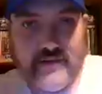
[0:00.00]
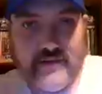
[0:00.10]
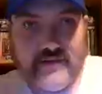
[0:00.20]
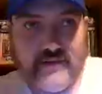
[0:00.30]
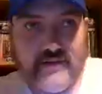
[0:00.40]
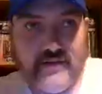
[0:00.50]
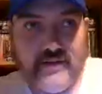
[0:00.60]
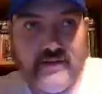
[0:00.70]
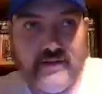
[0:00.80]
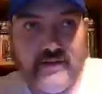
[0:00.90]
like
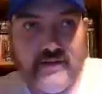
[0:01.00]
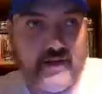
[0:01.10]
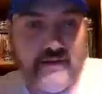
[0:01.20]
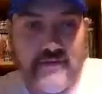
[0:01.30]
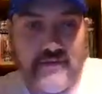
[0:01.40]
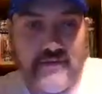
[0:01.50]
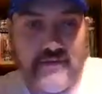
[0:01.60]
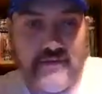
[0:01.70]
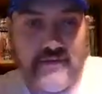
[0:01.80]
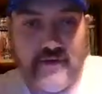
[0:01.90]
I've heard them say before,